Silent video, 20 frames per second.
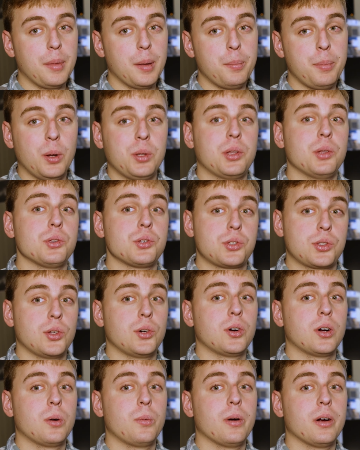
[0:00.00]
built-in
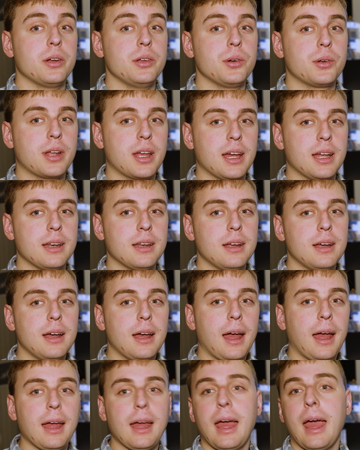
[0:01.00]
store where you can
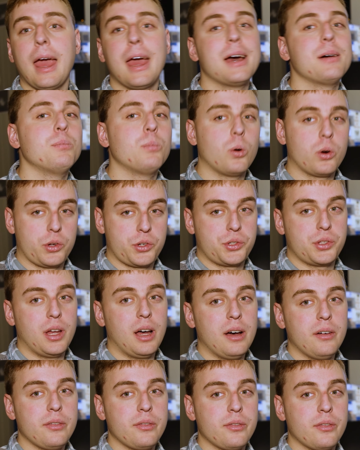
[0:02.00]
add more
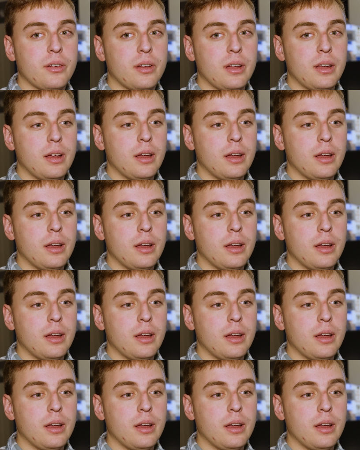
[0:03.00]
stuff,